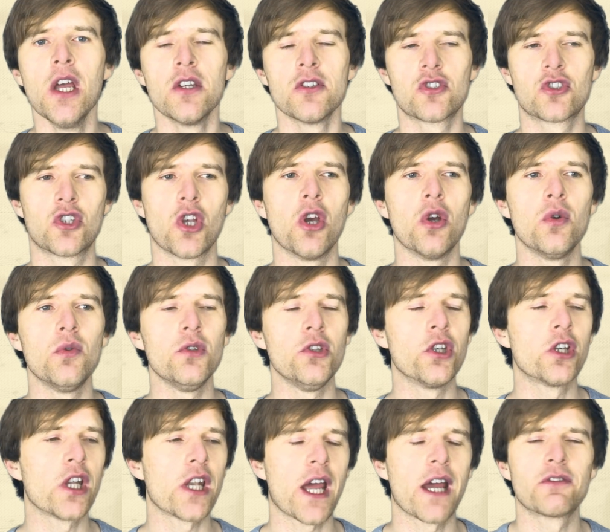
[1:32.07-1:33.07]
so
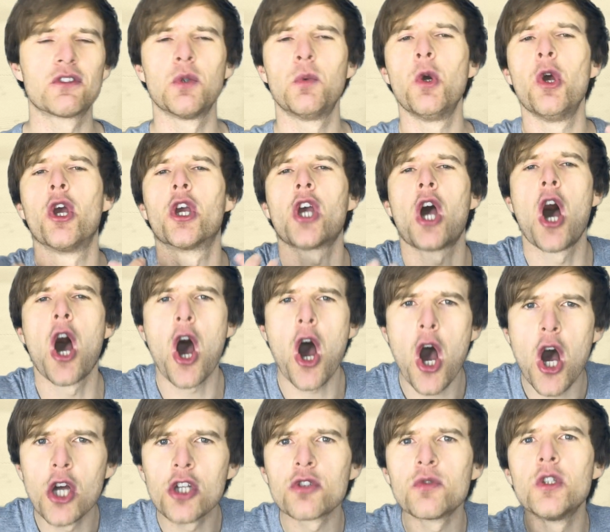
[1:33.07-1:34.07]
you're going to have to work
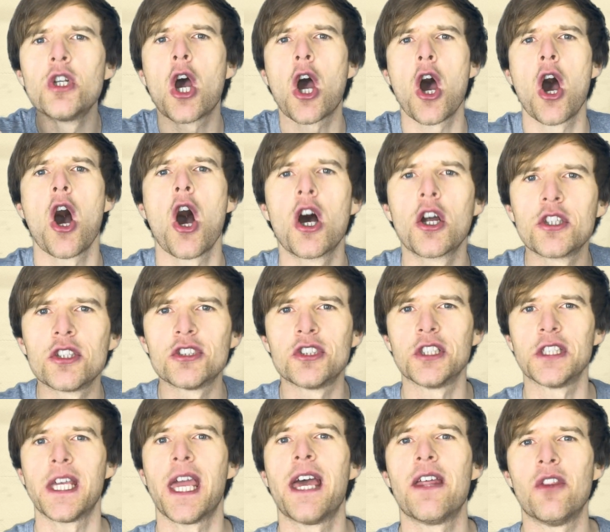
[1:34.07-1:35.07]
harder and harder to
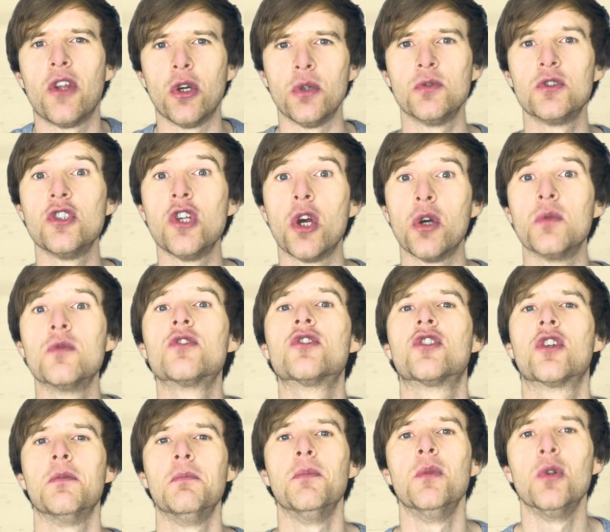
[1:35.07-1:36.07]
get those notes
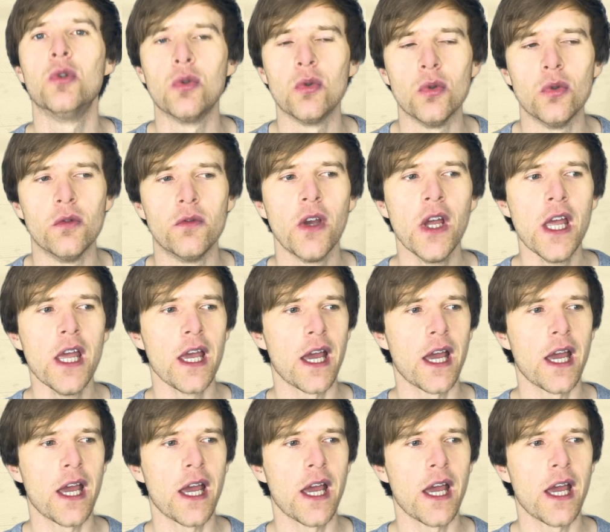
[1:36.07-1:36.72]
to move,